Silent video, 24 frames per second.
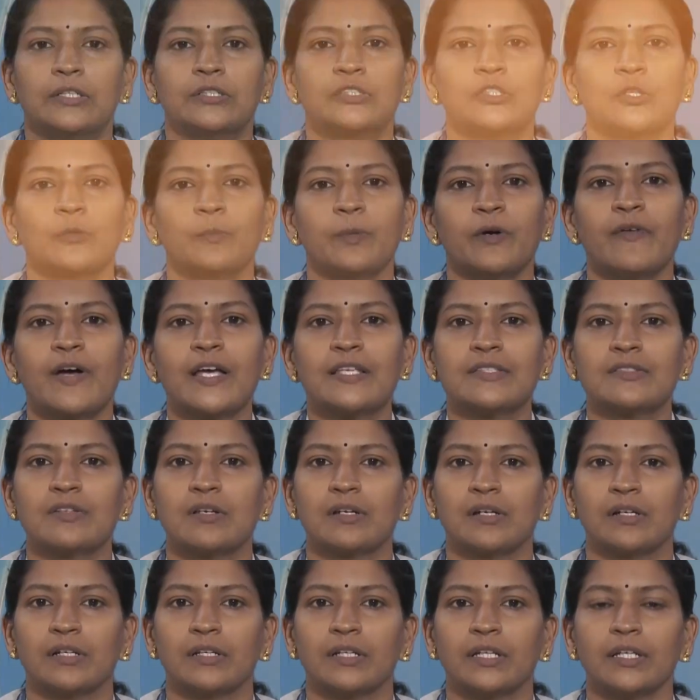Supervised
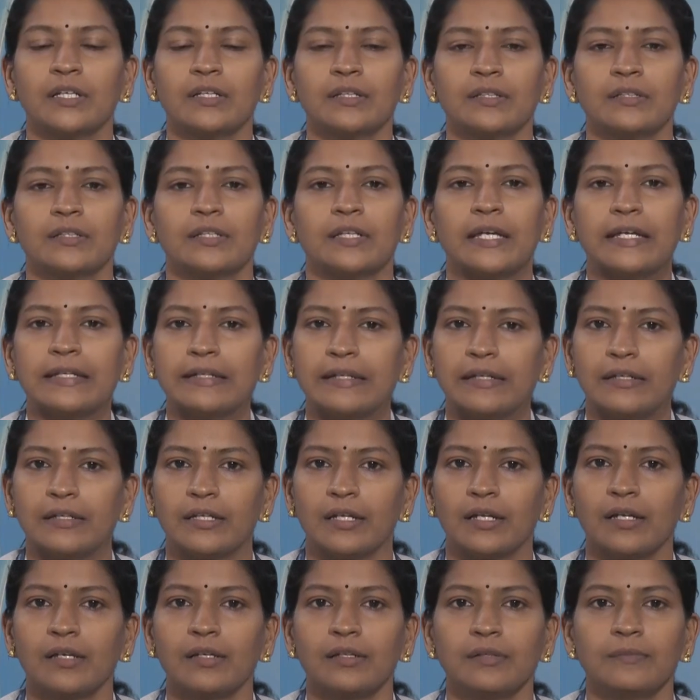learning in
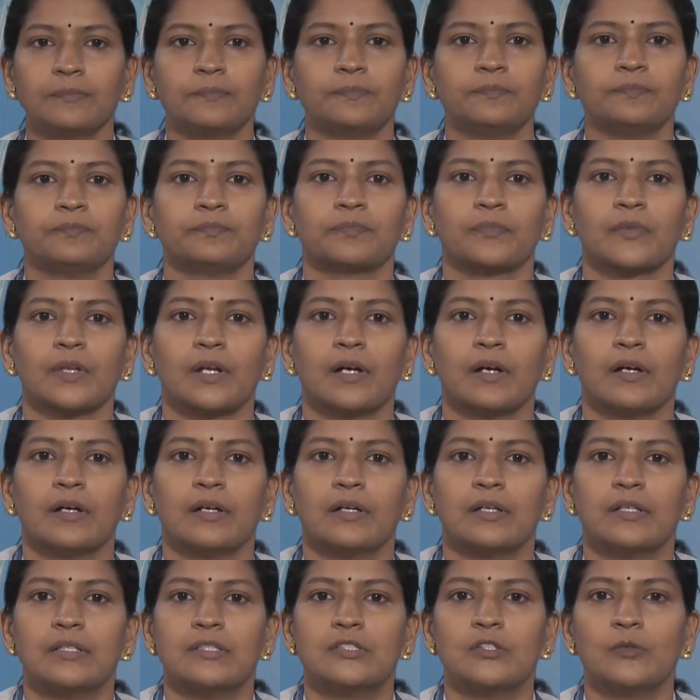detail.
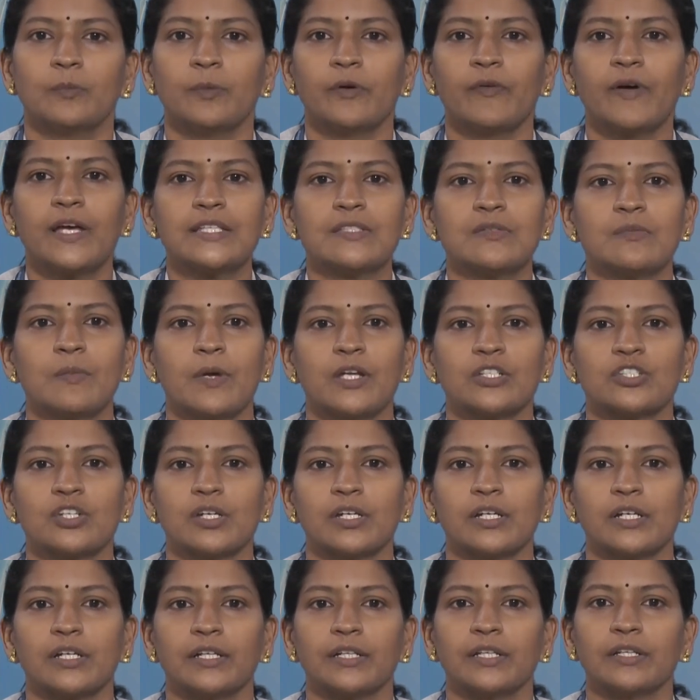Supervised
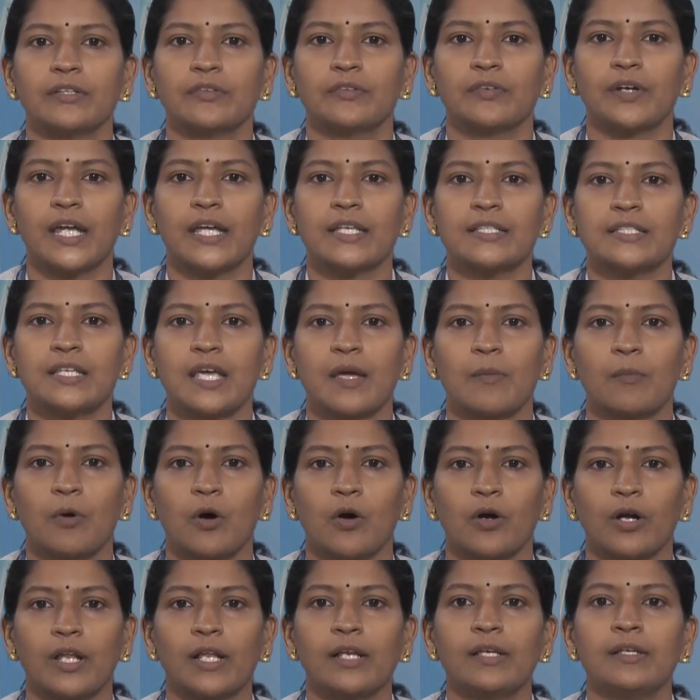machine learning creates a
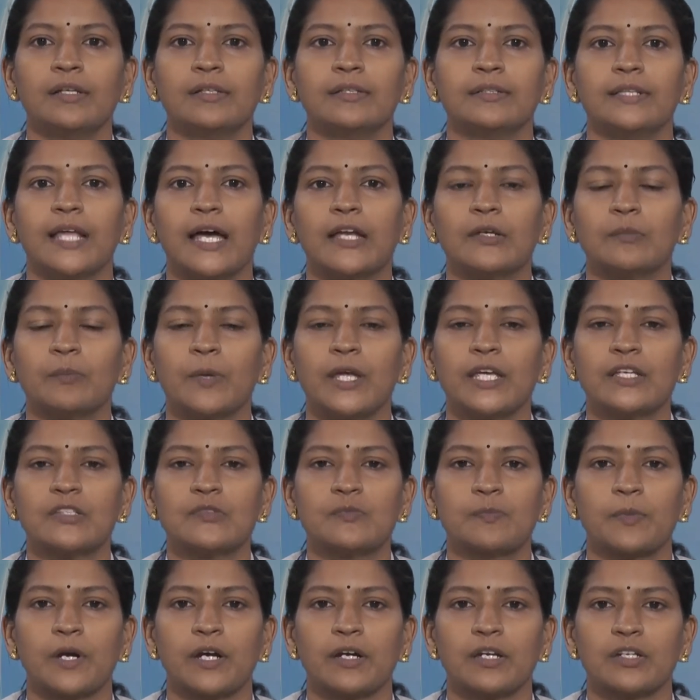model that
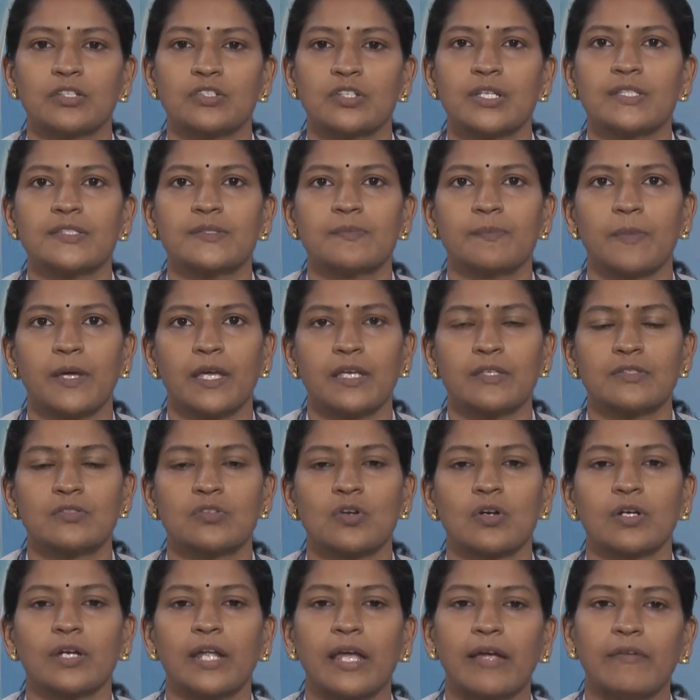makes predictions based
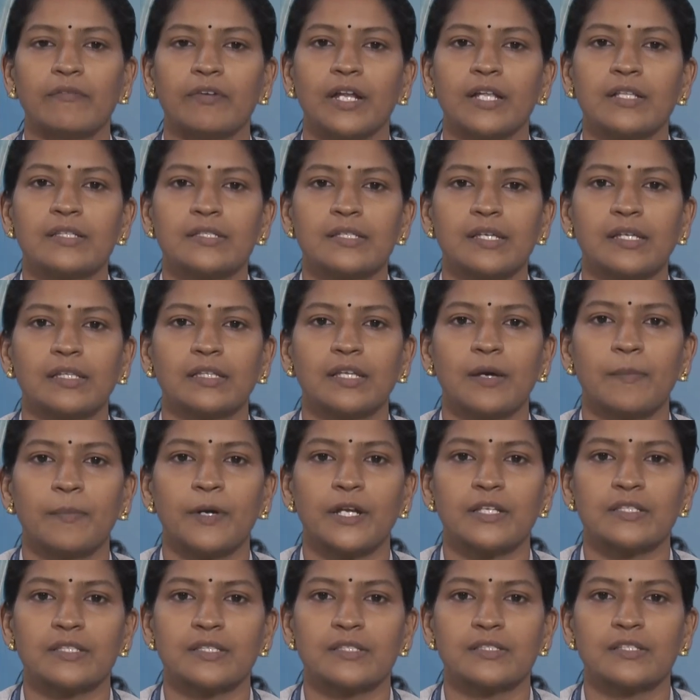on evidence in the
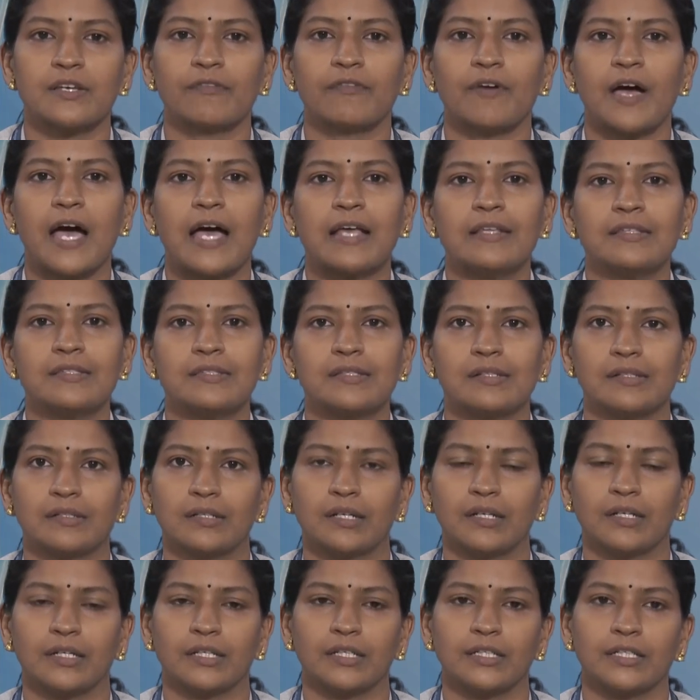presence of
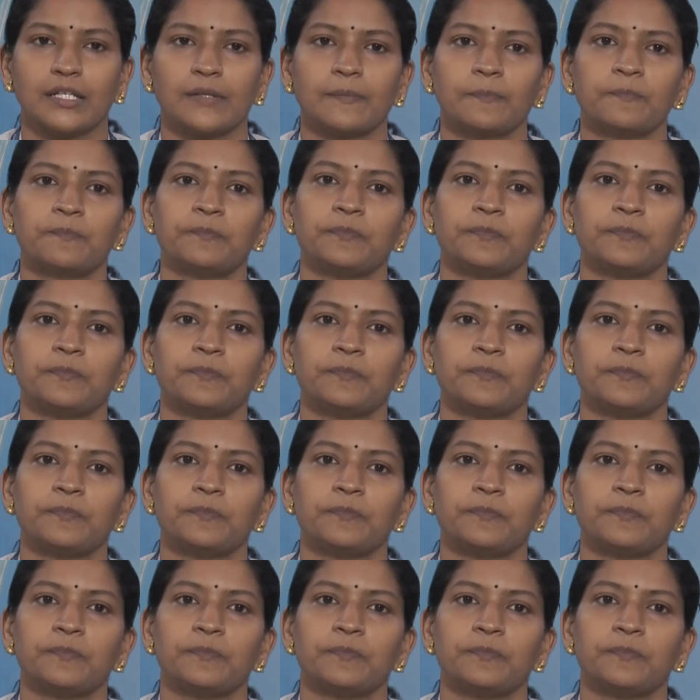uncertainty.